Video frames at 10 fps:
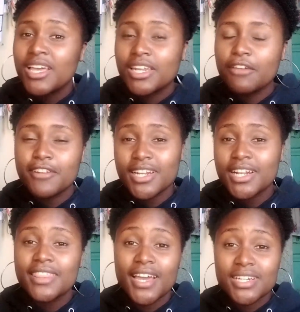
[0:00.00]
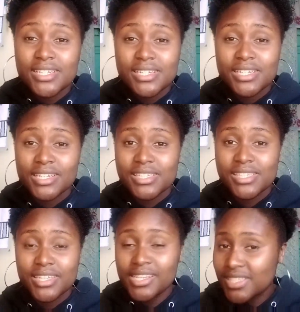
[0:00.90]
Definitely that
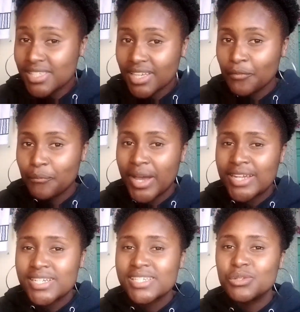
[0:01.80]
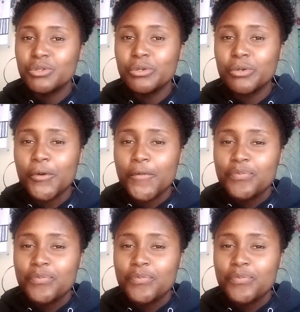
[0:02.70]
is easy, but you know,